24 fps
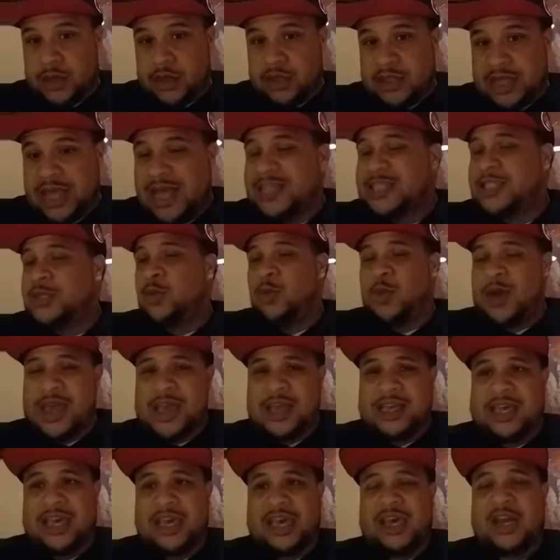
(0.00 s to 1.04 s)
This
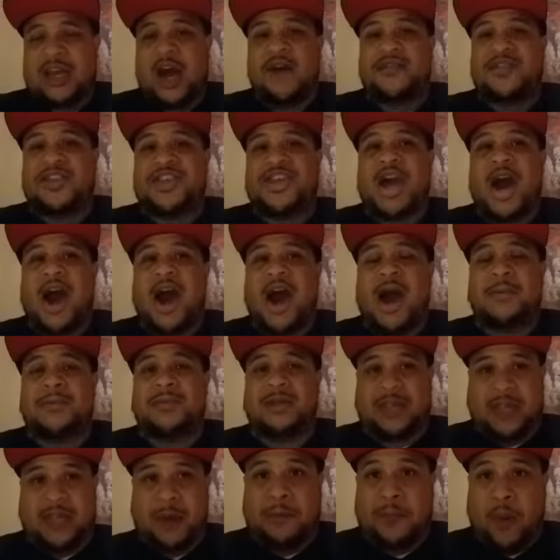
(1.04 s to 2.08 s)
weekend of
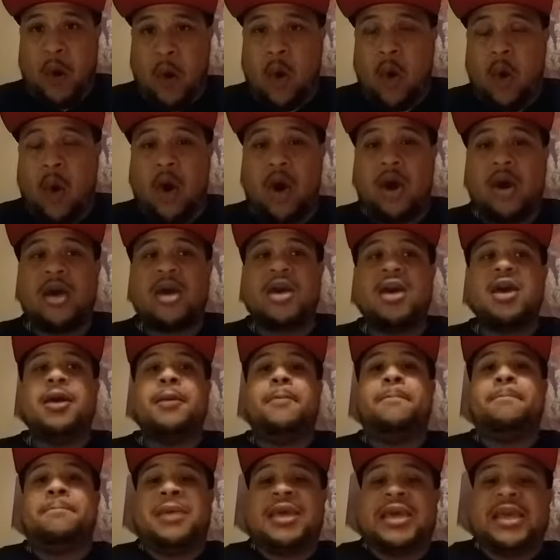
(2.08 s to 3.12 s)
Yom Kippur
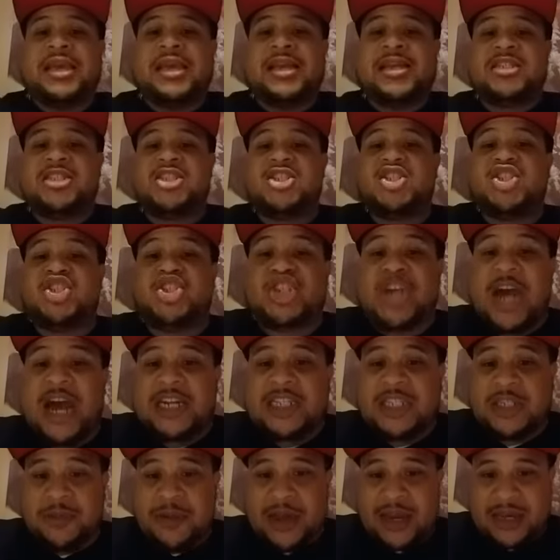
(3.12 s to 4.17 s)
means
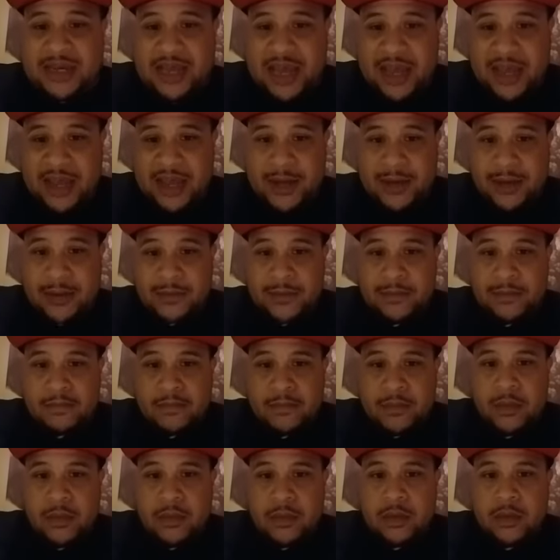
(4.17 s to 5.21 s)
Judgment Day.
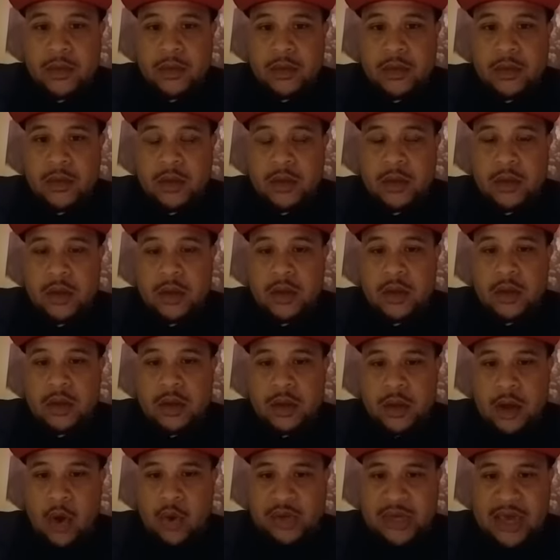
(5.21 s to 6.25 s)

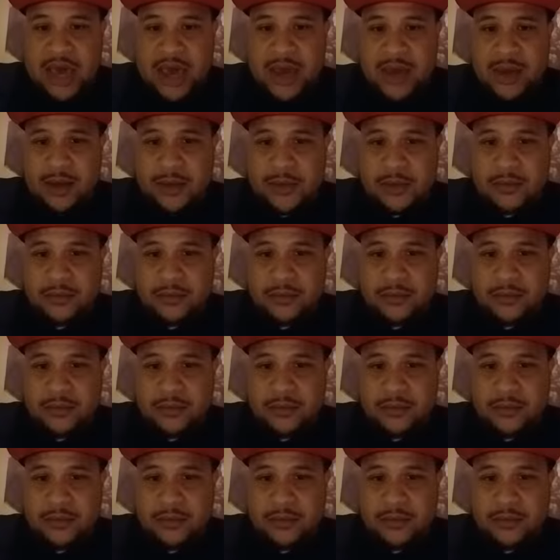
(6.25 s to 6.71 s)
Okay?